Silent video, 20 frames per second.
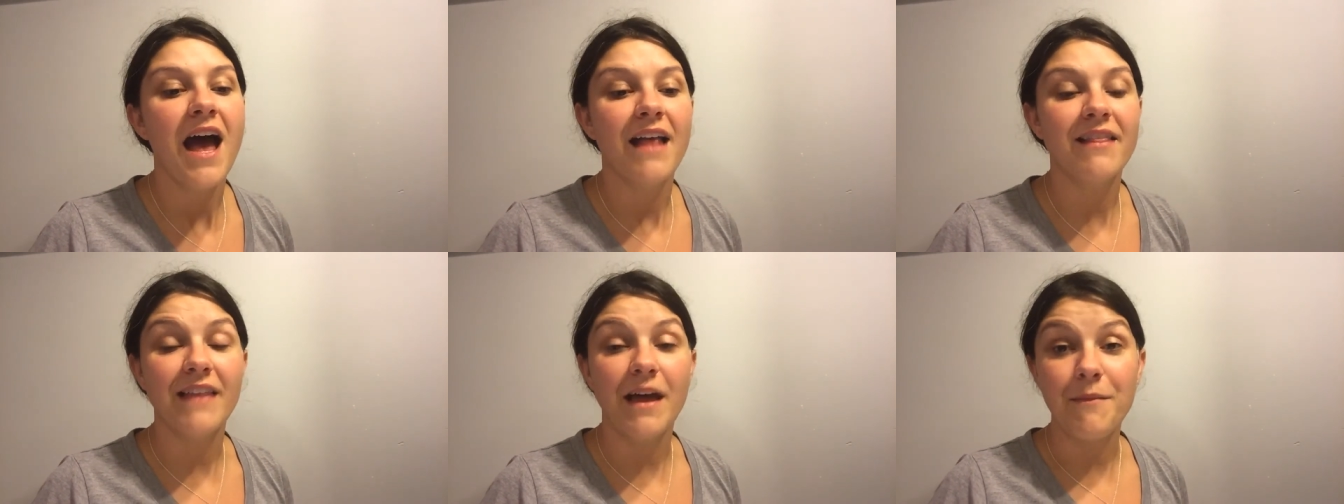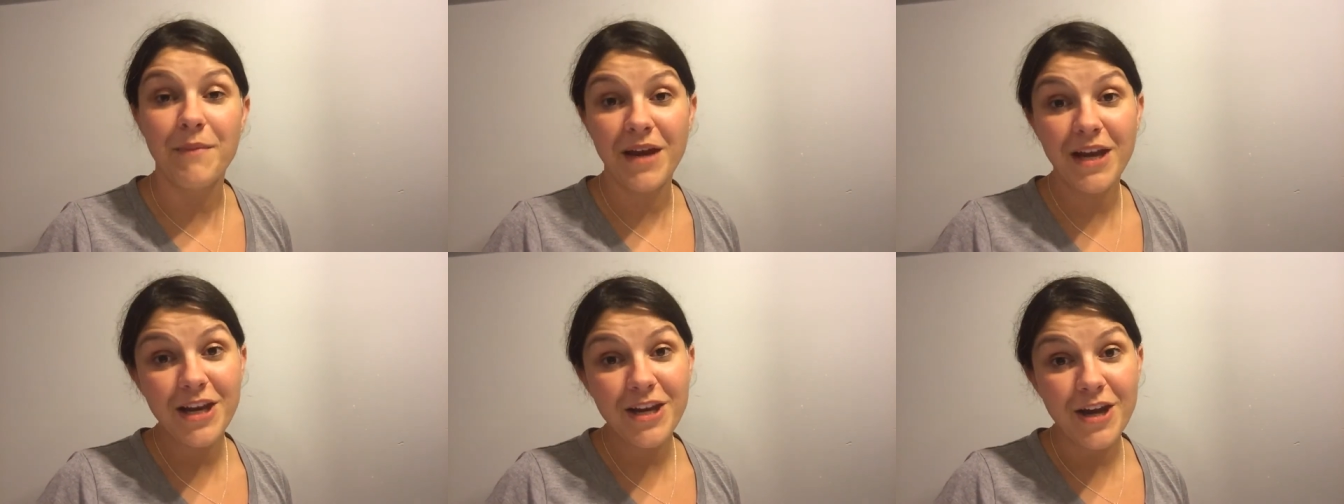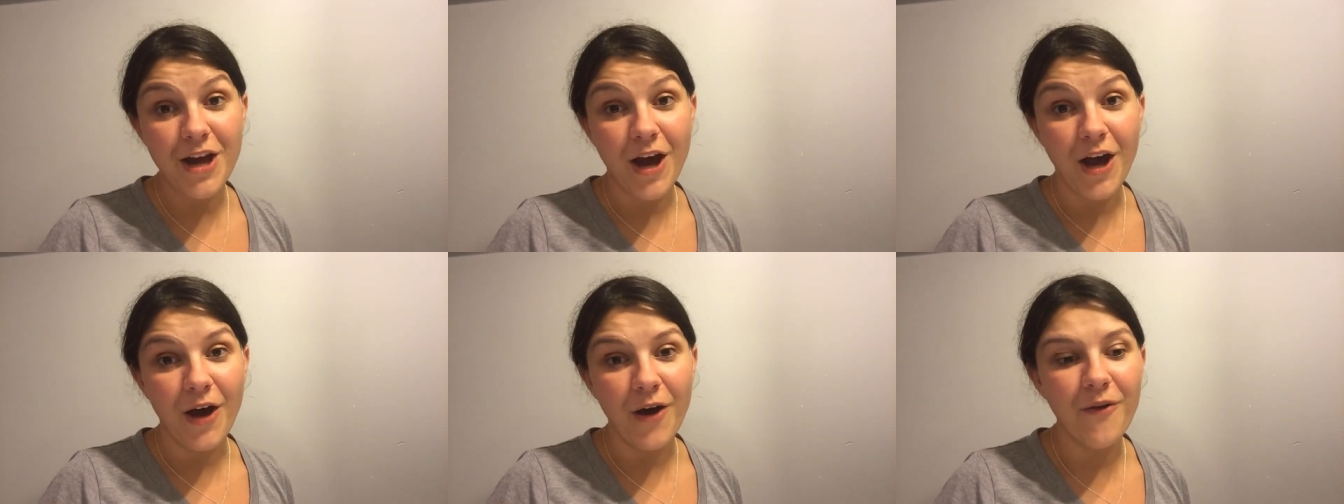Let me
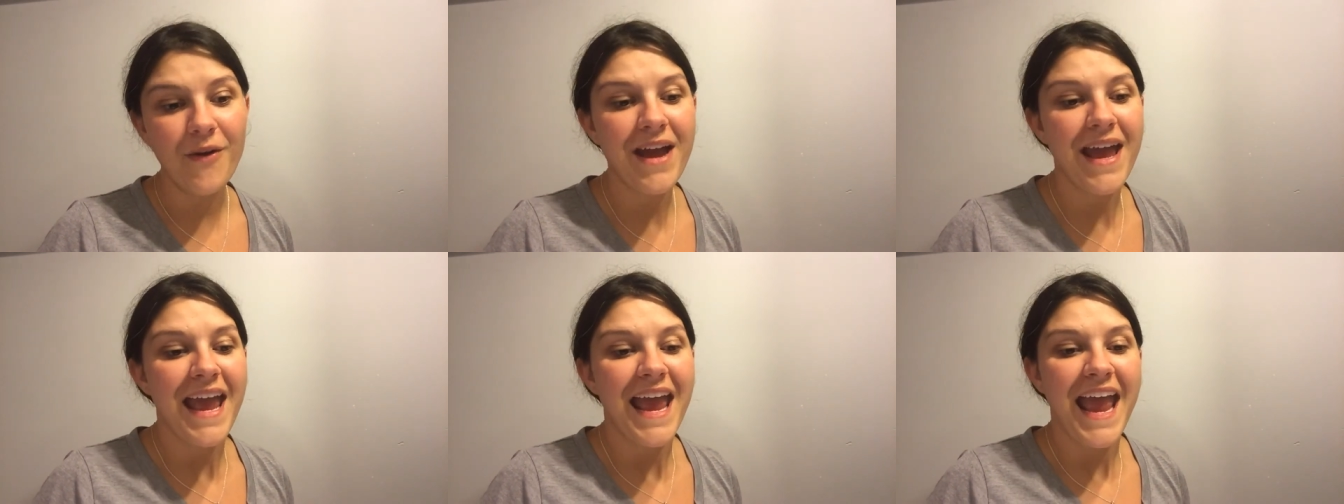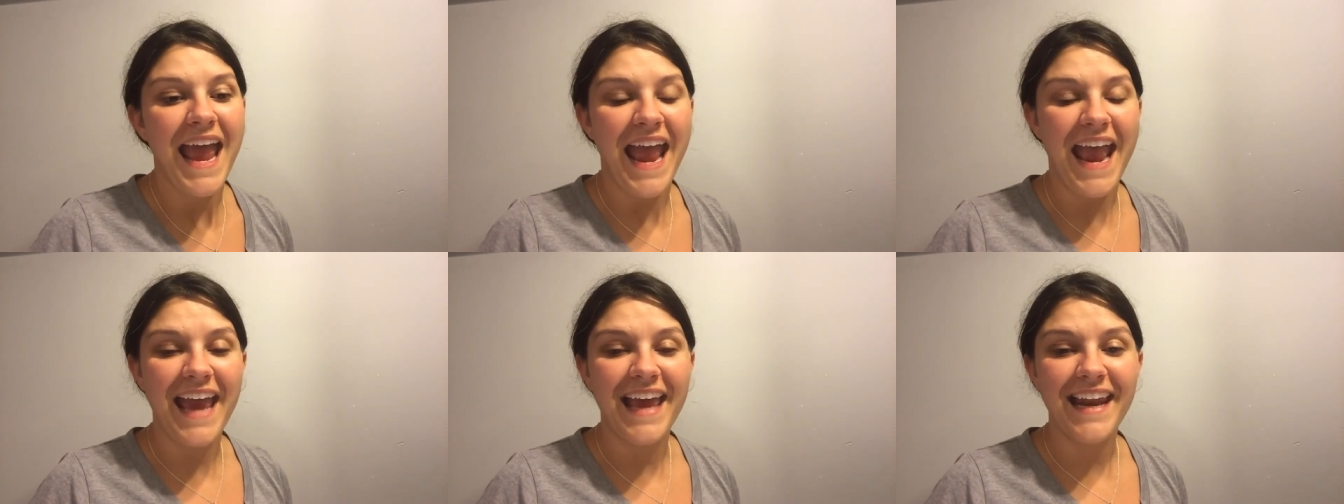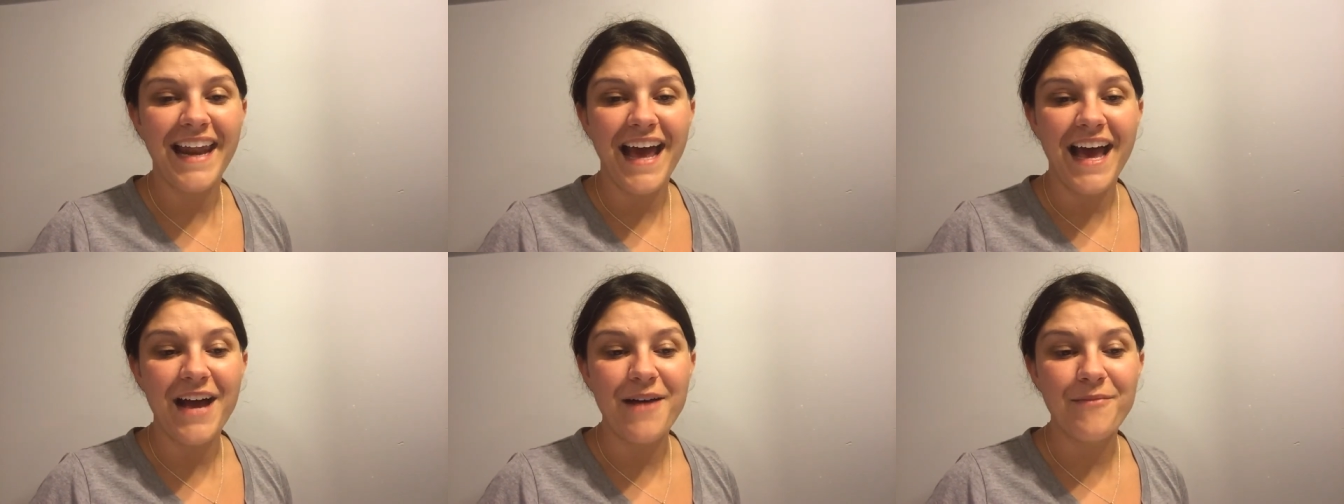know
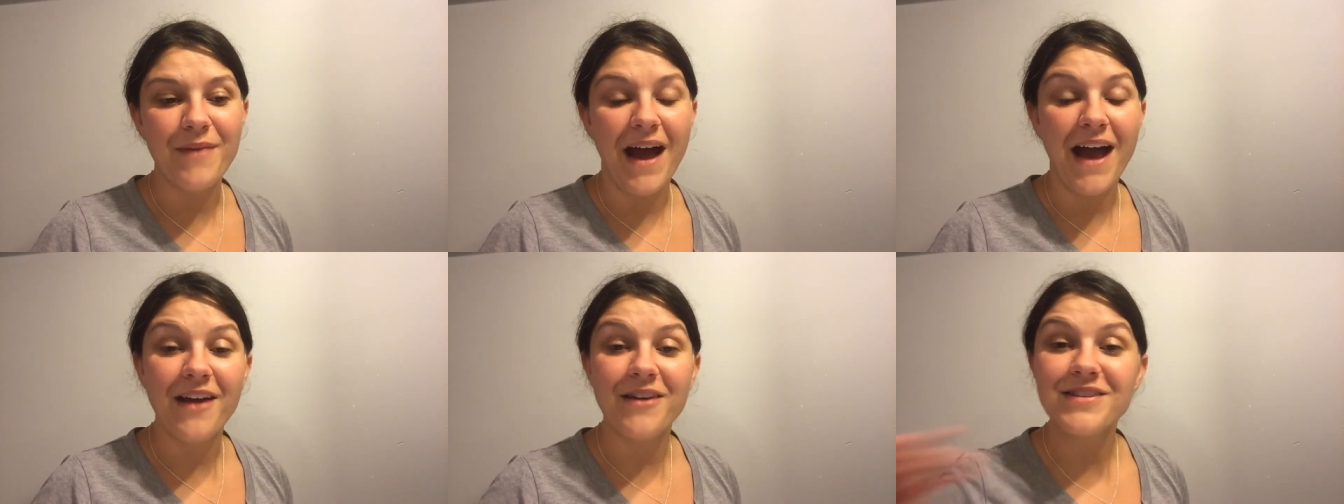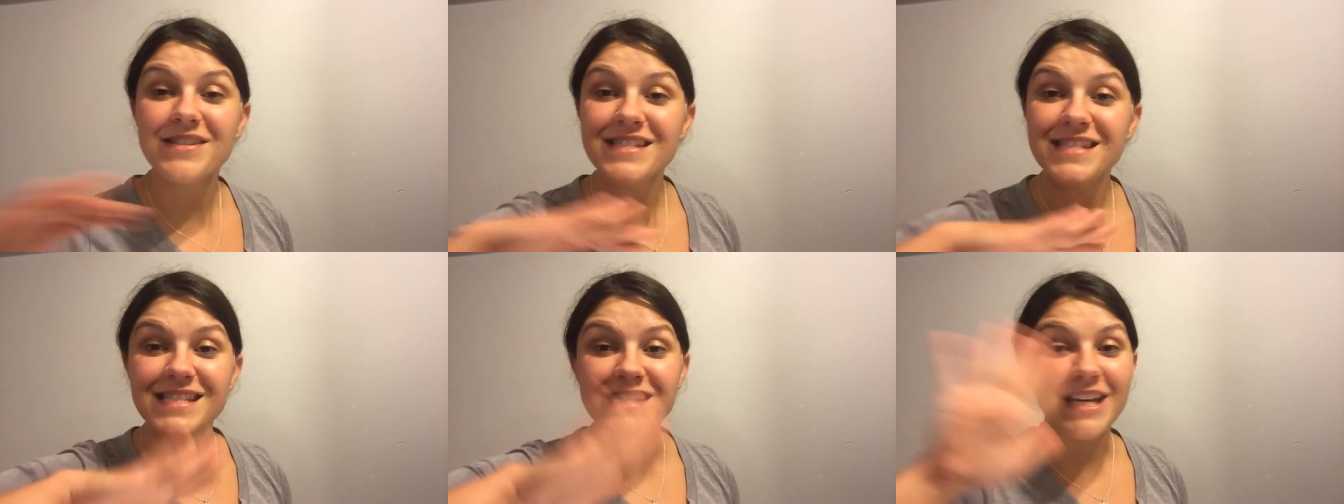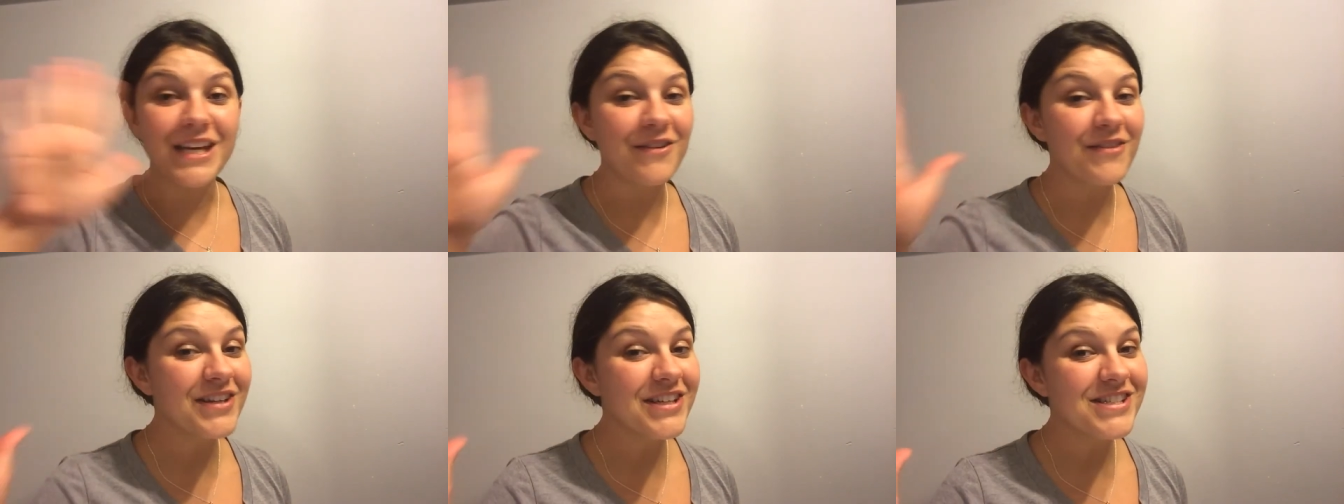and um, I'll
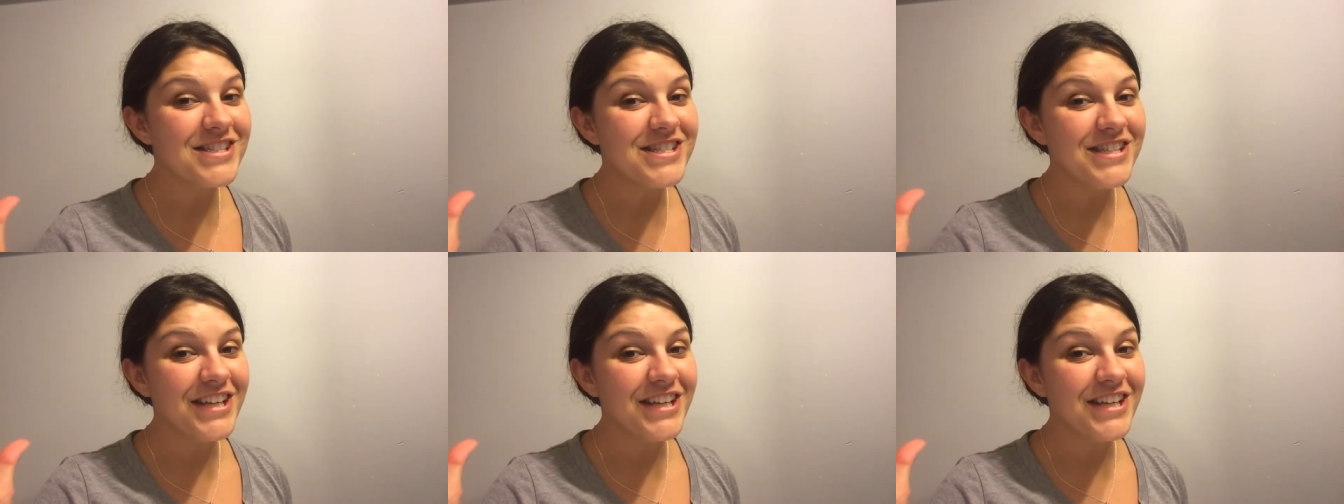see you real